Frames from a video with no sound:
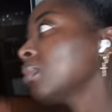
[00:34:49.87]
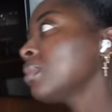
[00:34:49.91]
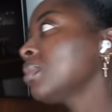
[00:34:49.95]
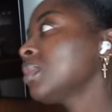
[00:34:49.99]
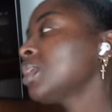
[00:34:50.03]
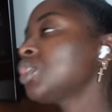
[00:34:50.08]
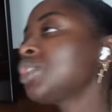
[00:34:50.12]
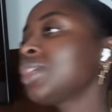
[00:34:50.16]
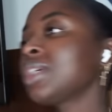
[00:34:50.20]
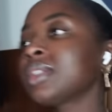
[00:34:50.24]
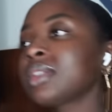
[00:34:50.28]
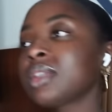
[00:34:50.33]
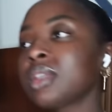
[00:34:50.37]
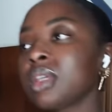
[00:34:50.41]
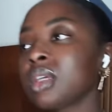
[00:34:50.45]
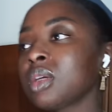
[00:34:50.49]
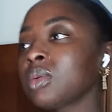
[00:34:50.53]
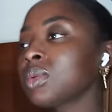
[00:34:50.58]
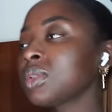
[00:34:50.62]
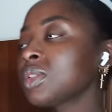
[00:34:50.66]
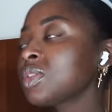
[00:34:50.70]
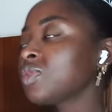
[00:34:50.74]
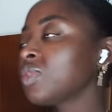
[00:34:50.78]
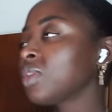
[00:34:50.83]
The jet skiing
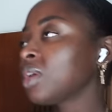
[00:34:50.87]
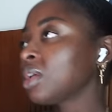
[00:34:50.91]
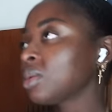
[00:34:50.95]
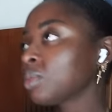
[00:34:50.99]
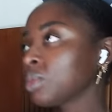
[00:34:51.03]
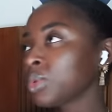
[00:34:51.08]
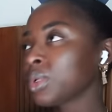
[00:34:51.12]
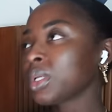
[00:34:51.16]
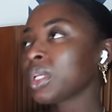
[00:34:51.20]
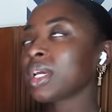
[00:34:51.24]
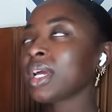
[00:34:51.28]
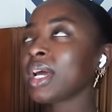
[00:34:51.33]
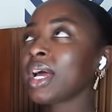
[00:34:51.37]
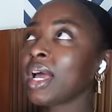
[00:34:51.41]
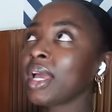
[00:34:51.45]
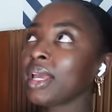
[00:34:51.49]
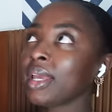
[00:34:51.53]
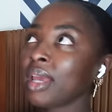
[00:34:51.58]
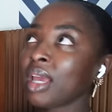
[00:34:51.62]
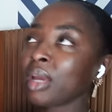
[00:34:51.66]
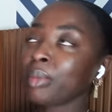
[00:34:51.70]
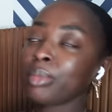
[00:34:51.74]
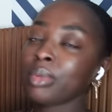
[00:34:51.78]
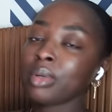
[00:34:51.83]
was fun. We were gonna
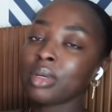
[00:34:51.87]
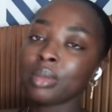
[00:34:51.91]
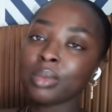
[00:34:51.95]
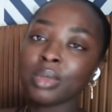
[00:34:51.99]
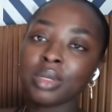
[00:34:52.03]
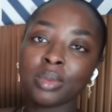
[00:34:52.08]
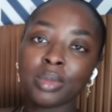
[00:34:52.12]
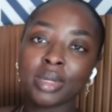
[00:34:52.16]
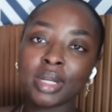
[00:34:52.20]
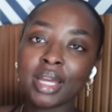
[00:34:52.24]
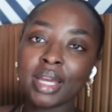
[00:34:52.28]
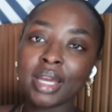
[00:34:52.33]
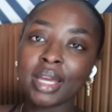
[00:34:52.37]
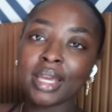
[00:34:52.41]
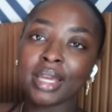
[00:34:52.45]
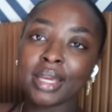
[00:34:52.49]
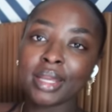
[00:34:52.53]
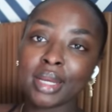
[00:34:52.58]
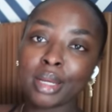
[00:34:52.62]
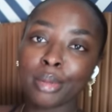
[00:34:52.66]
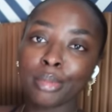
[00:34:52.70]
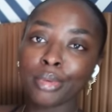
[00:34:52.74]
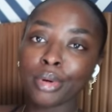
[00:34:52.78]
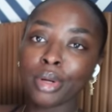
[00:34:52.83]
kayak, but we didn't want to kayak
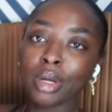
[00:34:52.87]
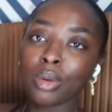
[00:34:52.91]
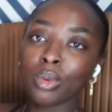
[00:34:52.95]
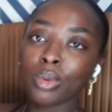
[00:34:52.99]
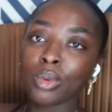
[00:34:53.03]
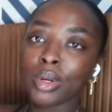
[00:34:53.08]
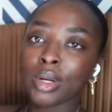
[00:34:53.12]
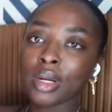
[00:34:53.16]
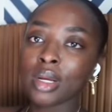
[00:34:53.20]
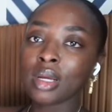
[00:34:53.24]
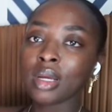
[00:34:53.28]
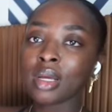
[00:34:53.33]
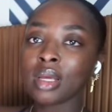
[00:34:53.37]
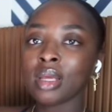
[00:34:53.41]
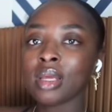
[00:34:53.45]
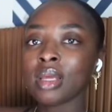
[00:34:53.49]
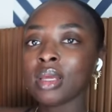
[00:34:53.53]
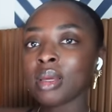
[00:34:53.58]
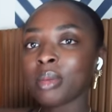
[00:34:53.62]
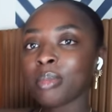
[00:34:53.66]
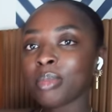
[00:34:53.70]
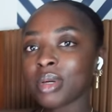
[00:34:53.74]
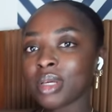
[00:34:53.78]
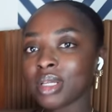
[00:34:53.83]
in that wrong water.
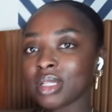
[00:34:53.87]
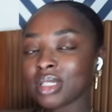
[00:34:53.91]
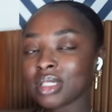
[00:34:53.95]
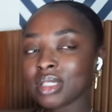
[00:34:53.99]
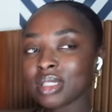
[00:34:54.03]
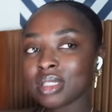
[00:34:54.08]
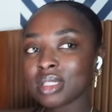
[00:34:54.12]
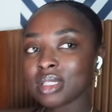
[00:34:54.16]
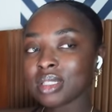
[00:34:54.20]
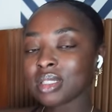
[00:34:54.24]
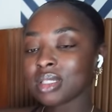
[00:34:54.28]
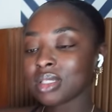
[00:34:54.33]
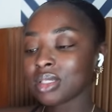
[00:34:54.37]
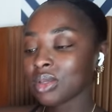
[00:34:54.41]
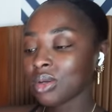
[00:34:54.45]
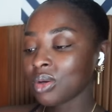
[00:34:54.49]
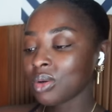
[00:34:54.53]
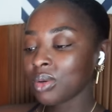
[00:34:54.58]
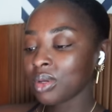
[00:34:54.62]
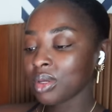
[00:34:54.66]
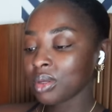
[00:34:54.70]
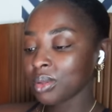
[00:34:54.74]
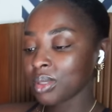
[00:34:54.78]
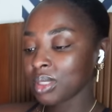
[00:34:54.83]
But this is
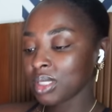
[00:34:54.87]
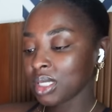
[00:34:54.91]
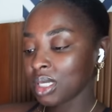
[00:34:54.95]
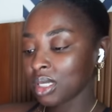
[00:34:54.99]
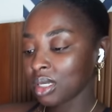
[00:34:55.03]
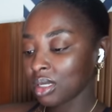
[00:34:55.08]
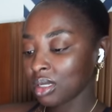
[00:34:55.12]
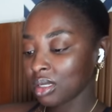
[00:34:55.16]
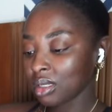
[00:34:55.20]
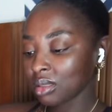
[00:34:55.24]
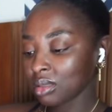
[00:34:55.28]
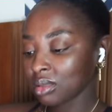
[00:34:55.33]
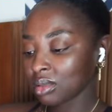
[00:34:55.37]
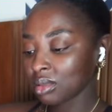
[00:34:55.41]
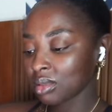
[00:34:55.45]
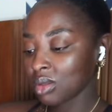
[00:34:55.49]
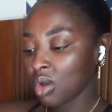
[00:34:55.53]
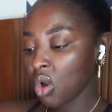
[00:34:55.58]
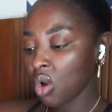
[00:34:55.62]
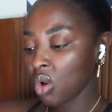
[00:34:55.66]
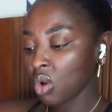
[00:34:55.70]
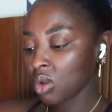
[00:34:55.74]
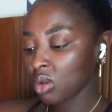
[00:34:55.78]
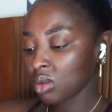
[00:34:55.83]
so irritating.
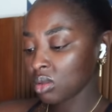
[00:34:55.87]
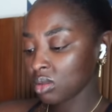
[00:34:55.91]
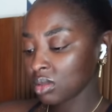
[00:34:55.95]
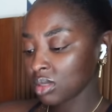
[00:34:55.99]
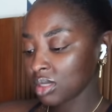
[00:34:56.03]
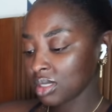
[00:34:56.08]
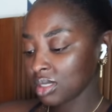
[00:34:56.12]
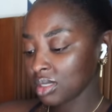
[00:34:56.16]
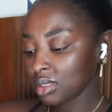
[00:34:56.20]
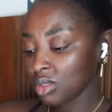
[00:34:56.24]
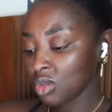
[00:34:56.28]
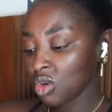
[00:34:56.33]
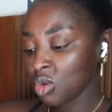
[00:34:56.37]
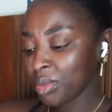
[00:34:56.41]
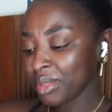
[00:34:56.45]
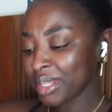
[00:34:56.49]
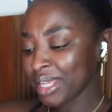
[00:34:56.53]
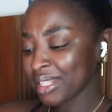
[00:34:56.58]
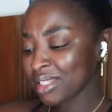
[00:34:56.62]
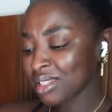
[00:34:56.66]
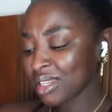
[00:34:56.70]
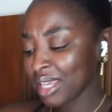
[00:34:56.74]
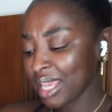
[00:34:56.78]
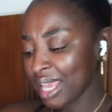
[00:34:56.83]
Oh, is it? No, but
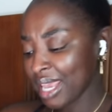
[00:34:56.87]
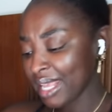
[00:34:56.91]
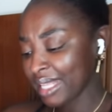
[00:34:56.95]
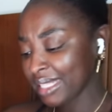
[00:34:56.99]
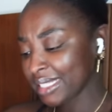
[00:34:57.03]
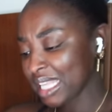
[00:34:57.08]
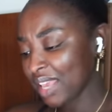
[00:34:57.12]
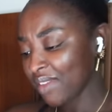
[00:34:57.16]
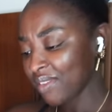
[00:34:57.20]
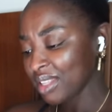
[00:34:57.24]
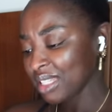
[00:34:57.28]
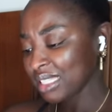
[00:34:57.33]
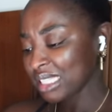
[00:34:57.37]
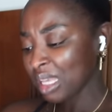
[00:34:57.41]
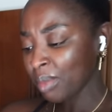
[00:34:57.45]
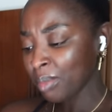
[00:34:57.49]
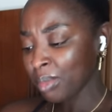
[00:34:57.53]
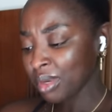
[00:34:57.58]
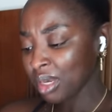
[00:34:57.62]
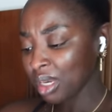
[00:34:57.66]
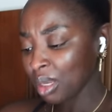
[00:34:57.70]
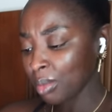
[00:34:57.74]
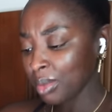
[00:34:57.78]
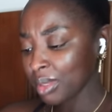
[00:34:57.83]
that's an eight seven
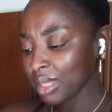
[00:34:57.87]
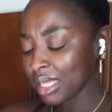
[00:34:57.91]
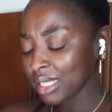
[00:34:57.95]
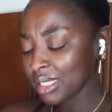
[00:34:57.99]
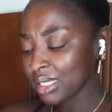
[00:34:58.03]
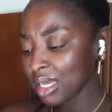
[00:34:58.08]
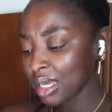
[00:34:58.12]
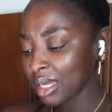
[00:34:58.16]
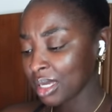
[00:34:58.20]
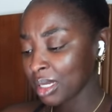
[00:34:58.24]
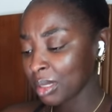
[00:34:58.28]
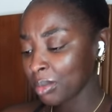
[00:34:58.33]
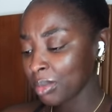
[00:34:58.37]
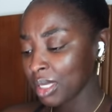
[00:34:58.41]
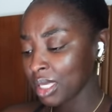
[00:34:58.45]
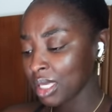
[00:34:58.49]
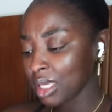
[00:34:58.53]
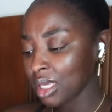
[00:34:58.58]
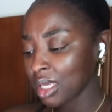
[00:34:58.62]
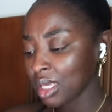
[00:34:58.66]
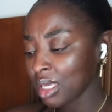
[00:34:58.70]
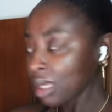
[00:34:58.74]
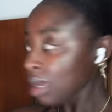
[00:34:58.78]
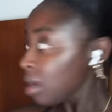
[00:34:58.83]
seven number. That's not gonna be.
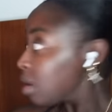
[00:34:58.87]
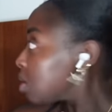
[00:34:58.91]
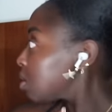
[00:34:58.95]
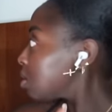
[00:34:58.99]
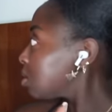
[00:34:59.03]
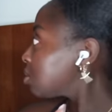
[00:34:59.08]
Shit.